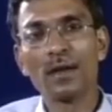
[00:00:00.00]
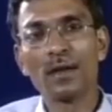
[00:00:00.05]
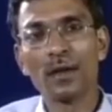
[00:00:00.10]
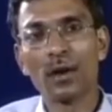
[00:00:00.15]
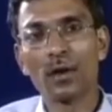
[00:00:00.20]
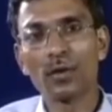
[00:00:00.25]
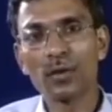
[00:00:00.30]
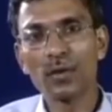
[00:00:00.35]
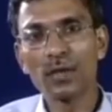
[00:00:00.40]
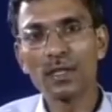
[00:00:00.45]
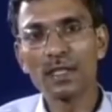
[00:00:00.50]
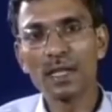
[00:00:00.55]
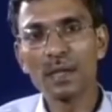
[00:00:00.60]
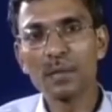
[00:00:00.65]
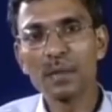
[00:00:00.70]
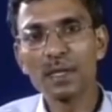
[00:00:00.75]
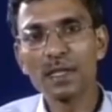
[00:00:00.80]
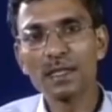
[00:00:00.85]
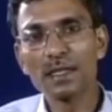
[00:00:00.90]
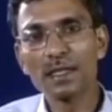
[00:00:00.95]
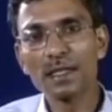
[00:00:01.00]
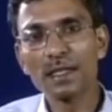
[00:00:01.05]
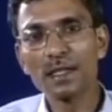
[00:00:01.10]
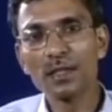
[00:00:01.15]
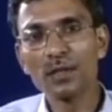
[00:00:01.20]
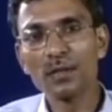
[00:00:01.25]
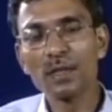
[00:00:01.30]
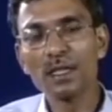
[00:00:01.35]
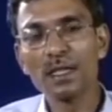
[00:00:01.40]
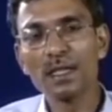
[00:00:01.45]
not only temperature and
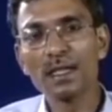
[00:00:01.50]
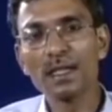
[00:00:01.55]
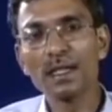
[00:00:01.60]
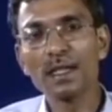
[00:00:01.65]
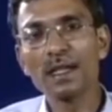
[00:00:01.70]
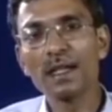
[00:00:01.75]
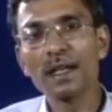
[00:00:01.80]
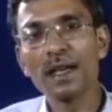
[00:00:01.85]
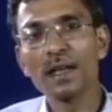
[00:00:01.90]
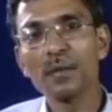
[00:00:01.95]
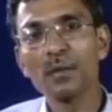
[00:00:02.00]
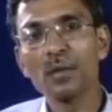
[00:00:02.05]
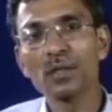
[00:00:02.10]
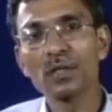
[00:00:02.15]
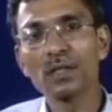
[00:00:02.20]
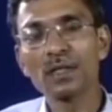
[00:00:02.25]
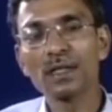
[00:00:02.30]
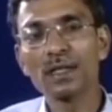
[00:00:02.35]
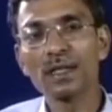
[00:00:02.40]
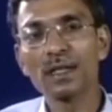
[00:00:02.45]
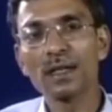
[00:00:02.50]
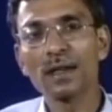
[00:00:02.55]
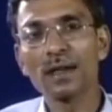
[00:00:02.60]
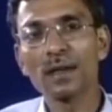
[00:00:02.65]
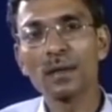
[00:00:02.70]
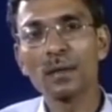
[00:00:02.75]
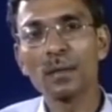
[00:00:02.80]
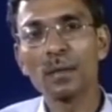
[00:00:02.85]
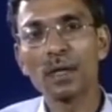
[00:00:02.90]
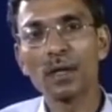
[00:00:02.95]
humidity and air motion,
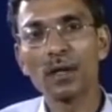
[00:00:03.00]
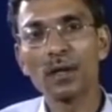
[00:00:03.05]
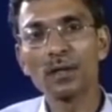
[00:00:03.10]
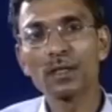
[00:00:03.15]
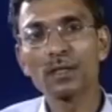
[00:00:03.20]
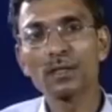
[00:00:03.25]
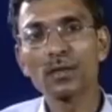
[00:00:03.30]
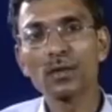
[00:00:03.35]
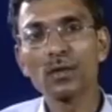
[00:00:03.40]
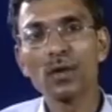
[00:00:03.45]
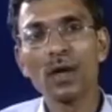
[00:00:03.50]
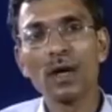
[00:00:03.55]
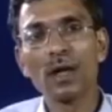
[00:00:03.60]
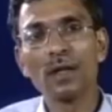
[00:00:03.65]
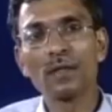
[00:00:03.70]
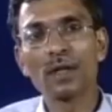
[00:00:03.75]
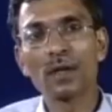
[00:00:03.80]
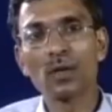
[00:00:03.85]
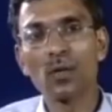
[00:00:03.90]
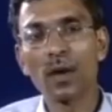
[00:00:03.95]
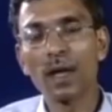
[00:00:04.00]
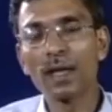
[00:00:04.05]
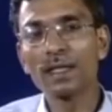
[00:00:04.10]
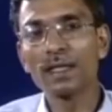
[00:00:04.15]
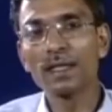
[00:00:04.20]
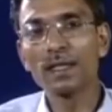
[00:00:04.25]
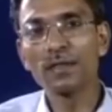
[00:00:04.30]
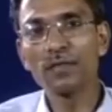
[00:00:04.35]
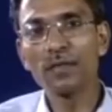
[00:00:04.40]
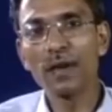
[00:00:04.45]
but also the
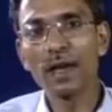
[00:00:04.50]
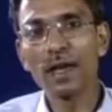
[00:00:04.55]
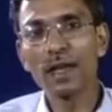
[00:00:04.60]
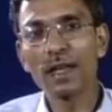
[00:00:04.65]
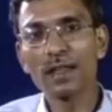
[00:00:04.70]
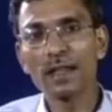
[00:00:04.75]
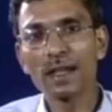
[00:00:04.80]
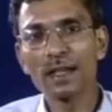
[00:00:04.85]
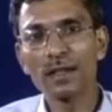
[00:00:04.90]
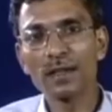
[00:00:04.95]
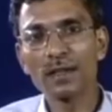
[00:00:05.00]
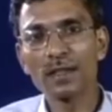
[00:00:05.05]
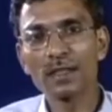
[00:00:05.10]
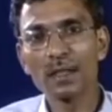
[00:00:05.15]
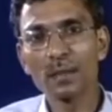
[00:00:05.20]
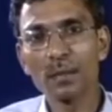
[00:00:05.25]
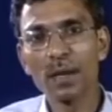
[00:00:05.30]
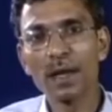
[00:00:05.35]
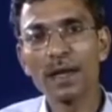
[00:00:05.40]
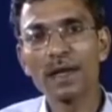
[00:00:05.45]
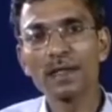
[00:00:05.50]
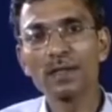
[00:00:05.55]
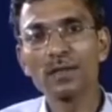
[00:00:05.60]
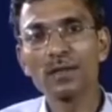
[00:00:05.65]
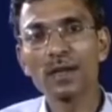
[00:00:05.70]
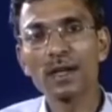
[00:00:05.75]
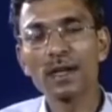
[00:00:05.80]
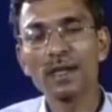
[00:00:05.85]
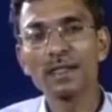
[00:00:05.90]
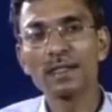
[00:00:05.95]
quality of air that you are supplying to
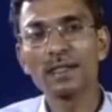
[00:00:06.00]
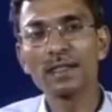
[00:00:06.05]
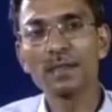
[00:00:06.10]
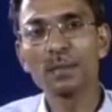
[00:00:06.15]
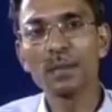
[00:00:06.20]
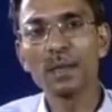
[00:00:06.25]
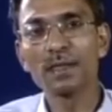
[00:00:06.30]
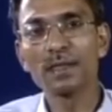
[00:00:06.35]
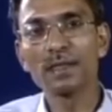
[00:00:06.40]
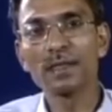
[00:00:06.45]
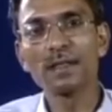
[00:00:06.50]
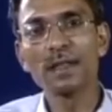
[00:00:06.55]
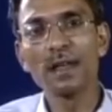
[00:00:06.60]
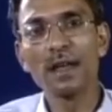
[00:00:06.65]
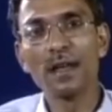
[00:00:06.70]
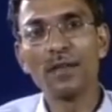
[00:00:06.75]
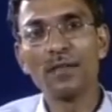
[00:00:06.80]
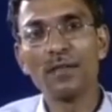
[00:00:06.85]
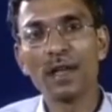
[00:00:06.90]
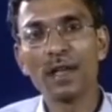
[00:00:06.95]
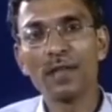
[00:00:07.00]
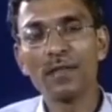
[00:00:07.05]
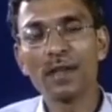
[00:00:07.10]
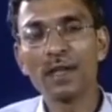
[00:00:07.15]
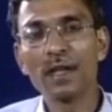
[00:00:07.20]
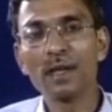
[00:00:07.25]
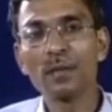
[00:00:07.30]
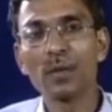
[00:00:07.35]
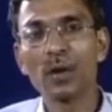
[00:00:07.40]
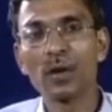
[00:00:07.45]
a conditioned space is very,
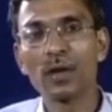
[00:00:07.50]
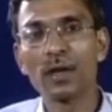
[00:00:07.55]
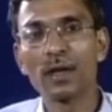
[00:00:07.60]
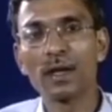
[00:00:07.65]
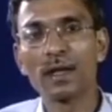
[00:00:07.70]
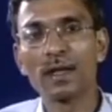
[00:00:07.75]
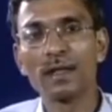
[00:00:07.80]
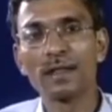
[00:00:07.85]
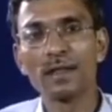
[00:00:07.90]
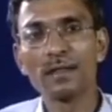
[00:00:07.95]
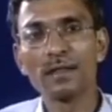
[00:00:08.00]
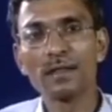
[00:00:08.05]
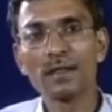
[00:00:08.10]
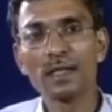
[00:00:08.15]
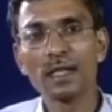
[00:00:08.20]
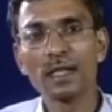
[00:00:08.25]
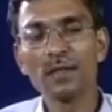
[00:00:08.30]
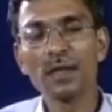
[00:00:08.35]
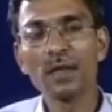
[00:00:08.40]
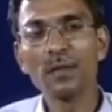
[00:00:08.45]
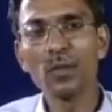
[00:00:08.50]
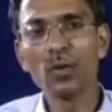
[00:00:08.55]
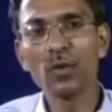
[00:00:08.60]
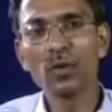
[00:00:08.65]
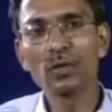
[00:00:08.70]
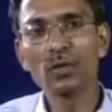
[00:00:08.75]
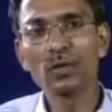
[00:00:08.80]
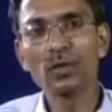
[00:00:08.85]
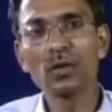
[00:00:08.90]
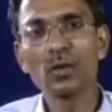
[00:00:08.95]
very important. This is even more
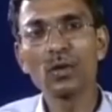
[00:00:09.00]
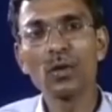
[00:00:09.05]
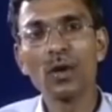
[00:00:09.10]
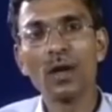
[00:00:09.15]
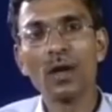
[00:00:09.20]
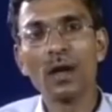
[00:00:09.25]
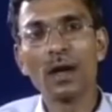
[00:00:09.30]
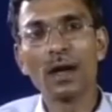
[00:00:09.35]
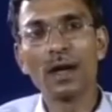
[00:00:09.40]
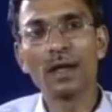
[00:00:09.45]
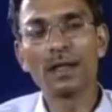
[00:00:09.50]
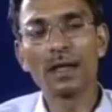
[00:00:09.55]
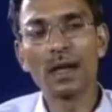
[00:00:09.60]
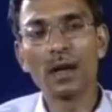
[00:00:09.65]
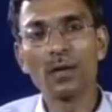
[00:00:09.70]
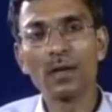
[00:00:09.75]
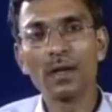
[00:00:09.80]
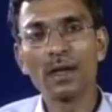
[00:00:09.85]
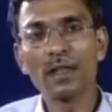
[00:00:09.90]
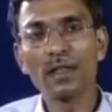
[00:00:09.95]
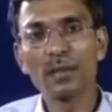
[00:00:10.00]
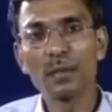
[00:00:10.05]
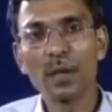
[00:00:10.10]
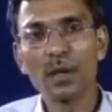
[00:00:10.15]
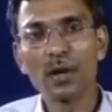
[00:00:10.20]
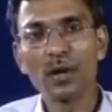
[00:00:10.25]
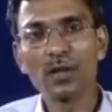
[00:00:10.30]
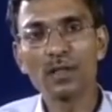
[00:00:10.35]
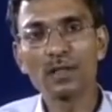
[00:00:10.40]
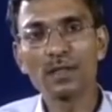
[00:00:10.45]
so in nowadays
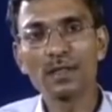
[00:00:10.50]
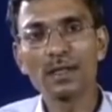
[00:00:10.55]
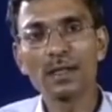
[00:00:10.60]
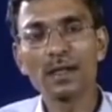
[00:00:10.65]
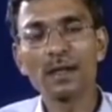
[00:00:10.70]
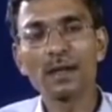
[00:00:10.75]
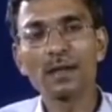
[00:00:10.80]
because